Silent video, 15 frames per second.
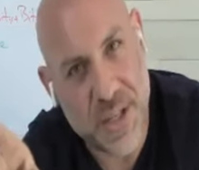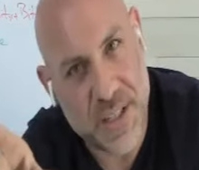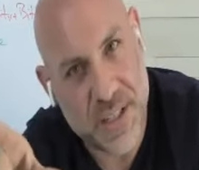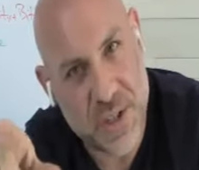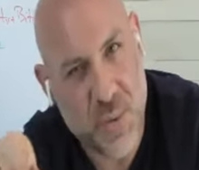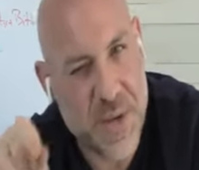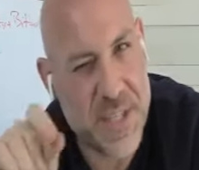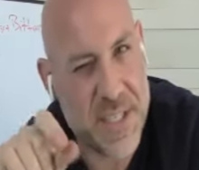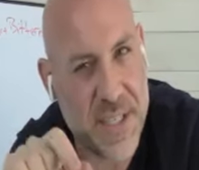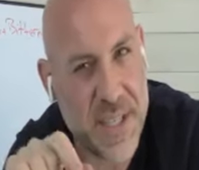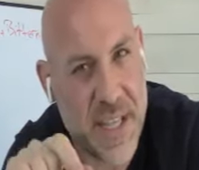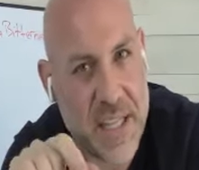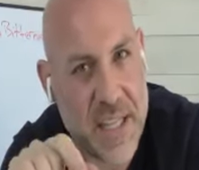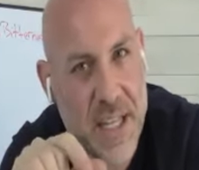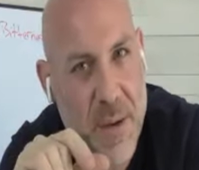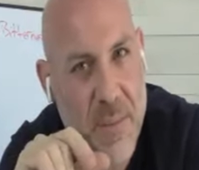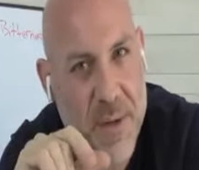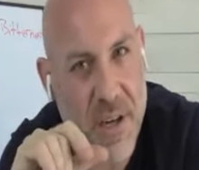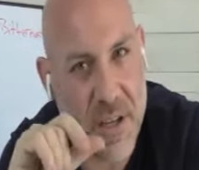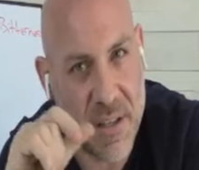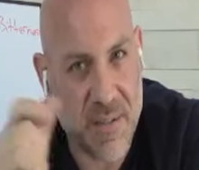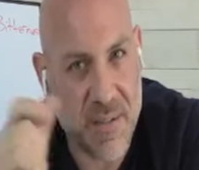squeezing that lemon
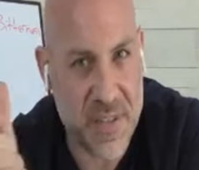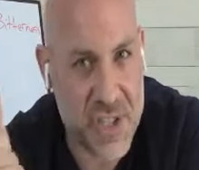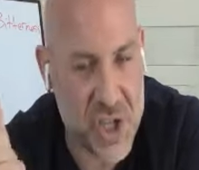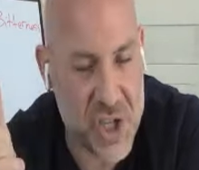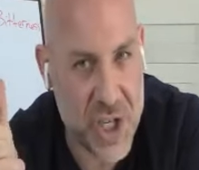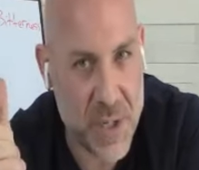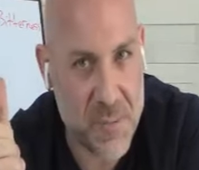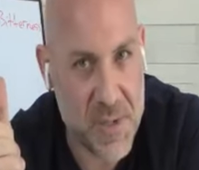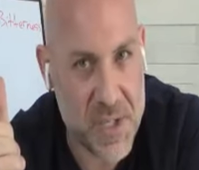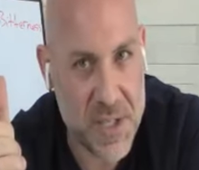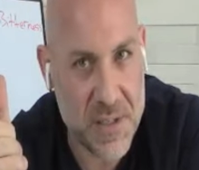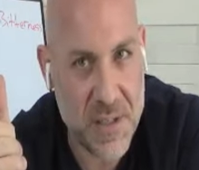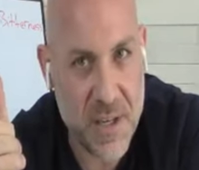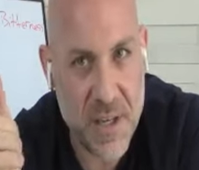on the fish and chips.